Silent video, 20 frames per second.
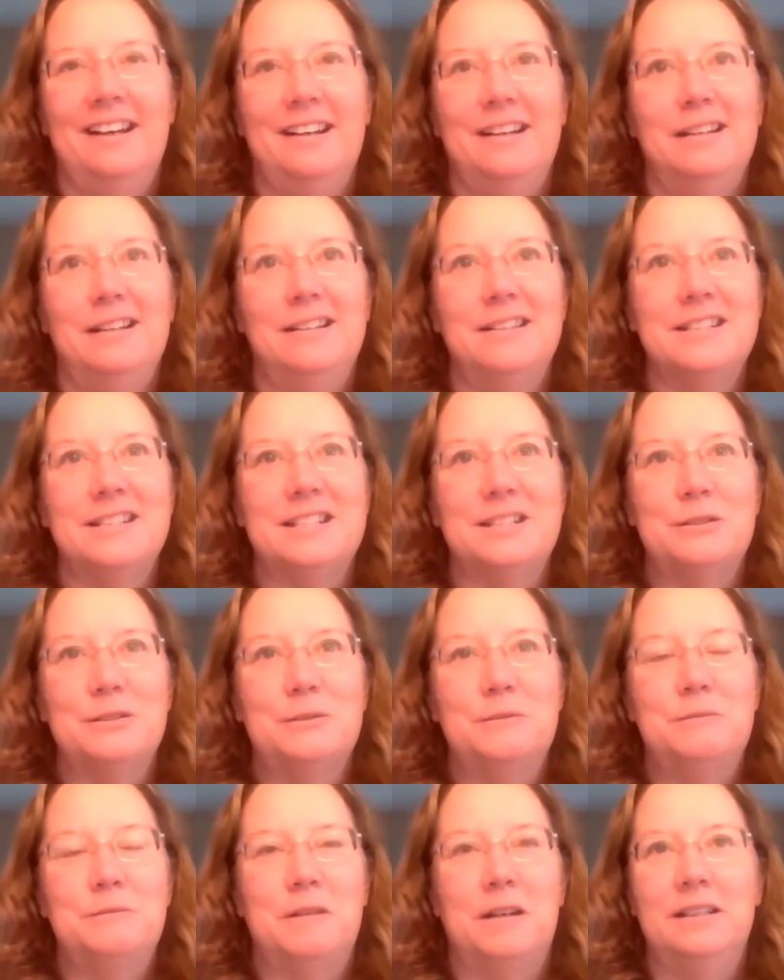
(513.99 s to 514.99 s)
Uh,
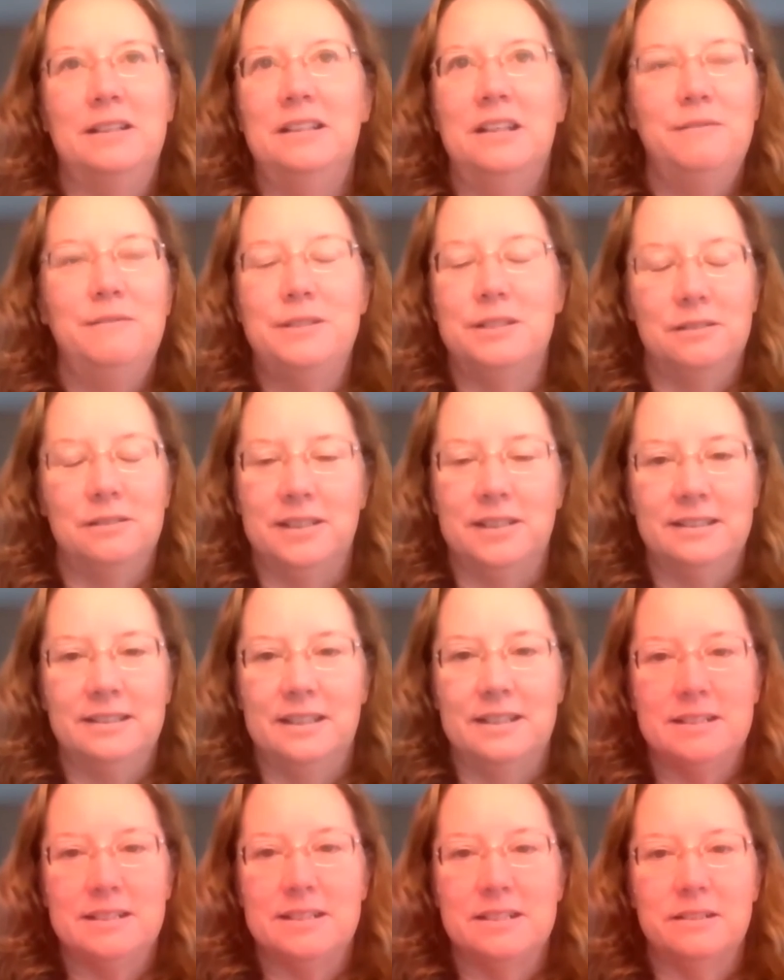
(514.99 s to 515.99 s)
so I love to look
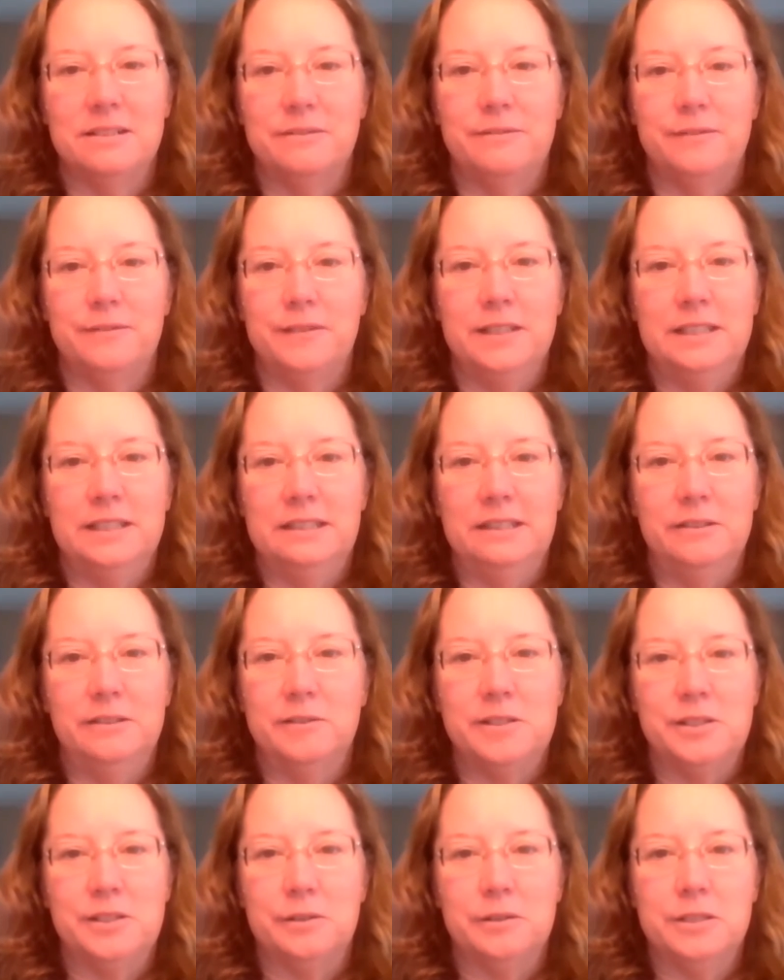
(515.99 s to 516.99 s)
at that stuff in
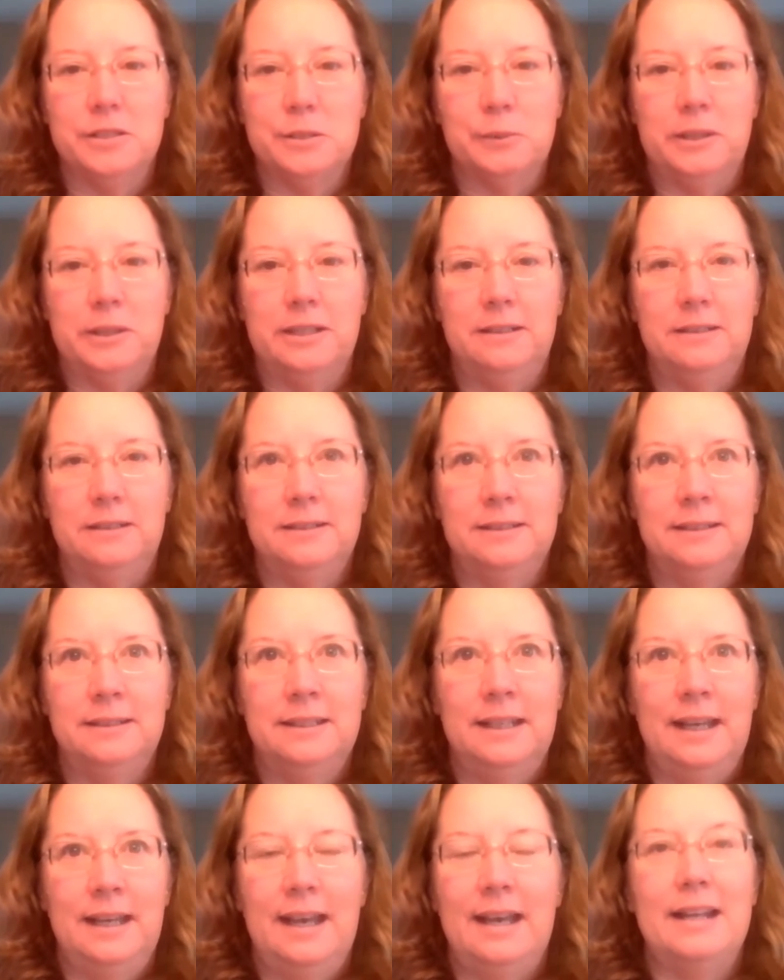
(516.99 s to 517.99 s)
literature as well.
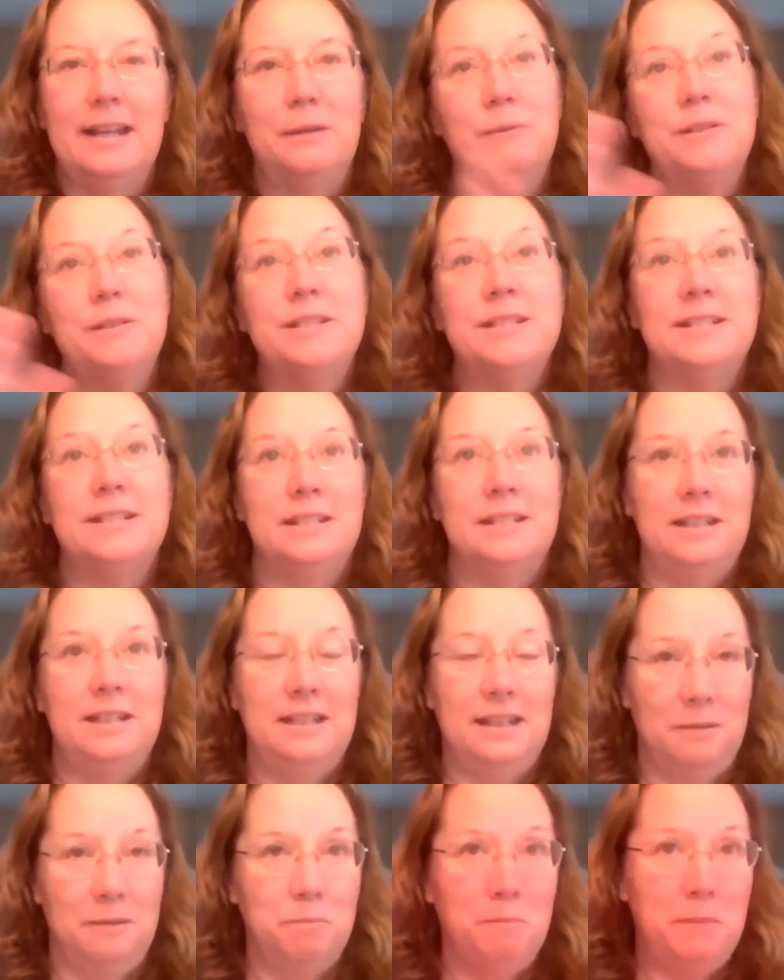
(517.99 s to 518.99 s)
And I will
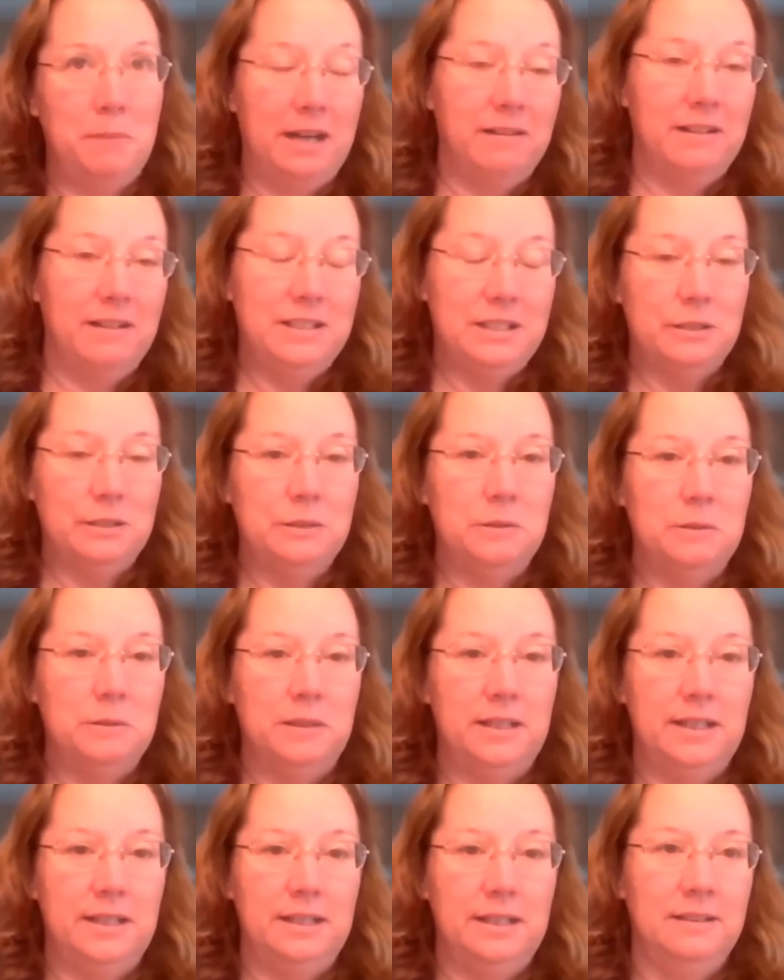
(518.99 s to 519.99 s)
say I'm married
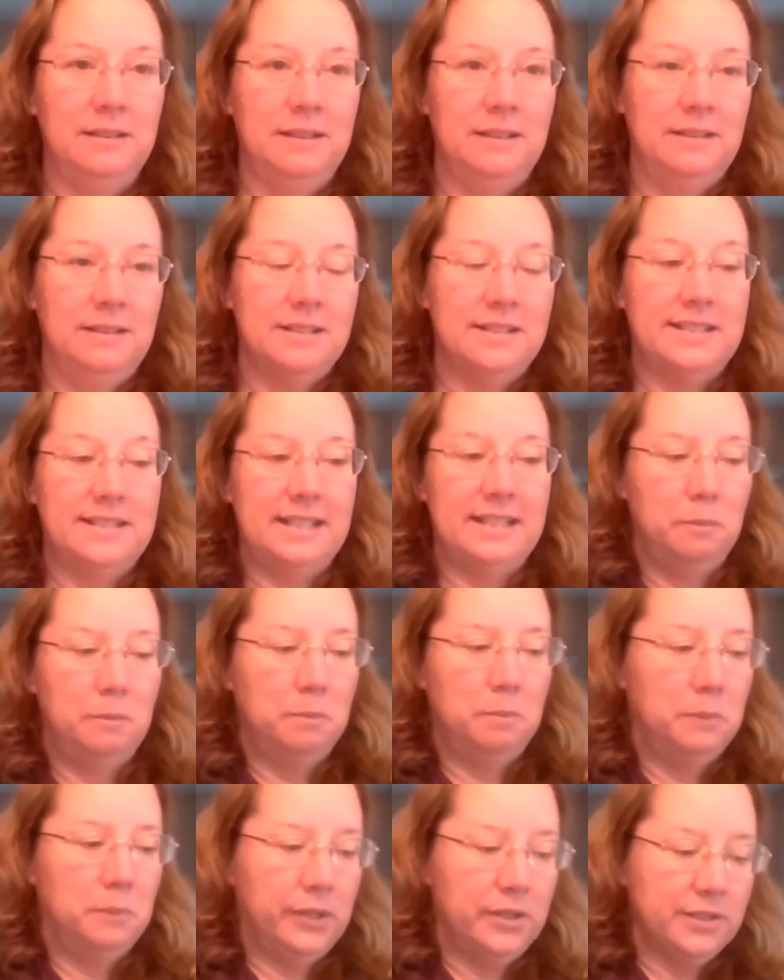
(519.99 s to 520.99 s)
to a
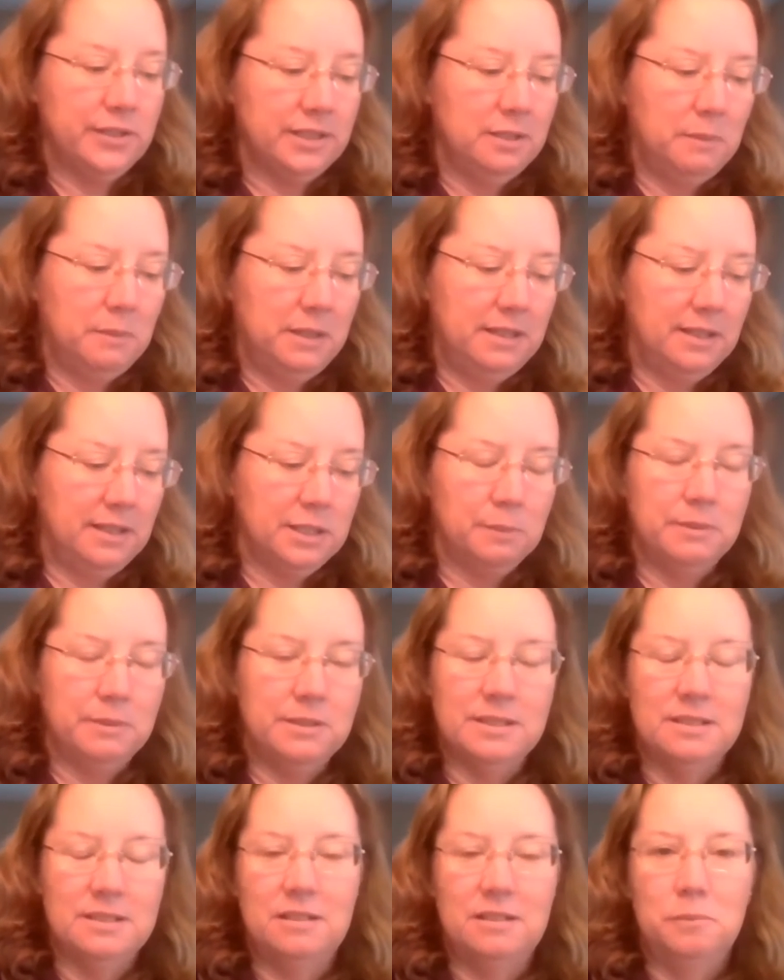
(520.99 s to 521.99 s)
STEM person. My
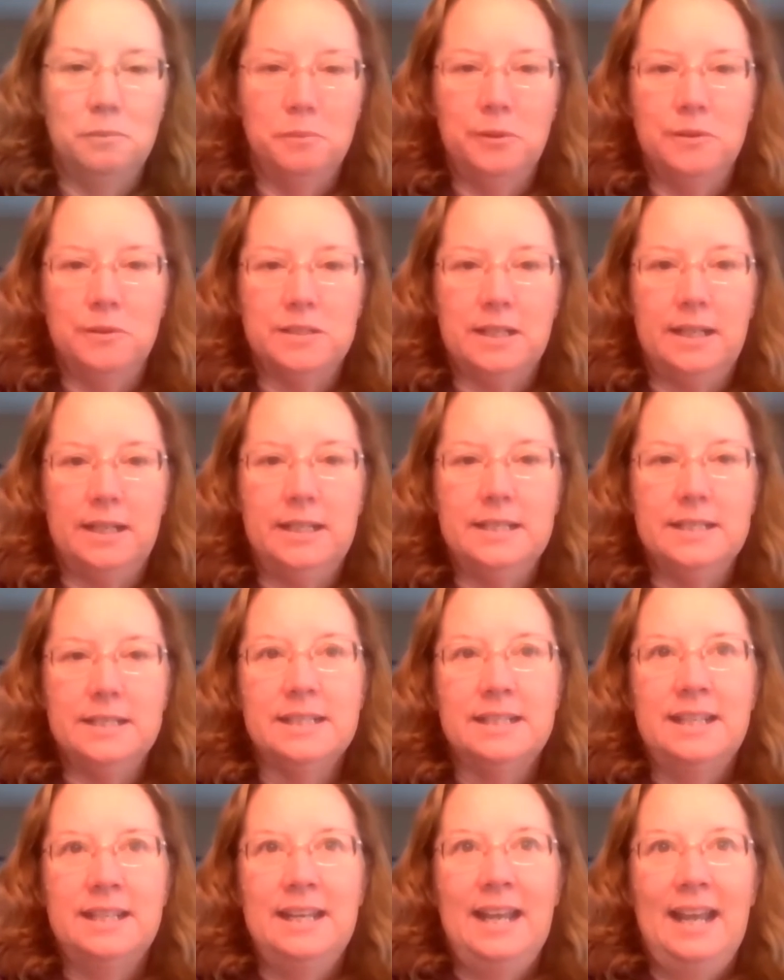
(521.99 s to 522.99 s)
husband's in computer
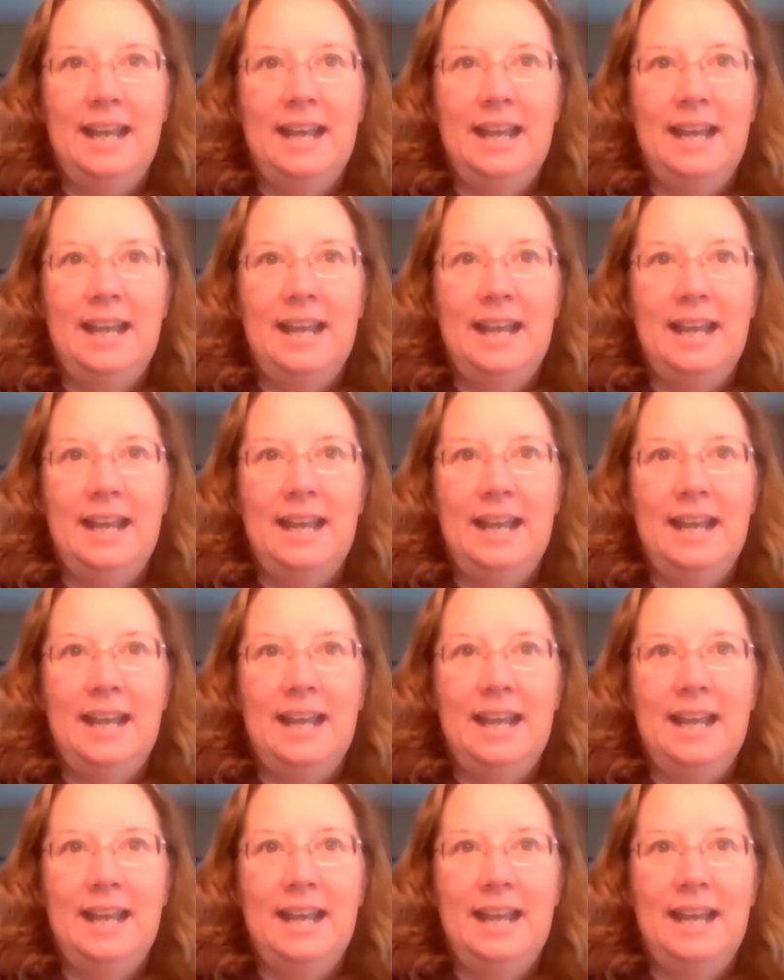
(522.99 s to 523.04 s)
science.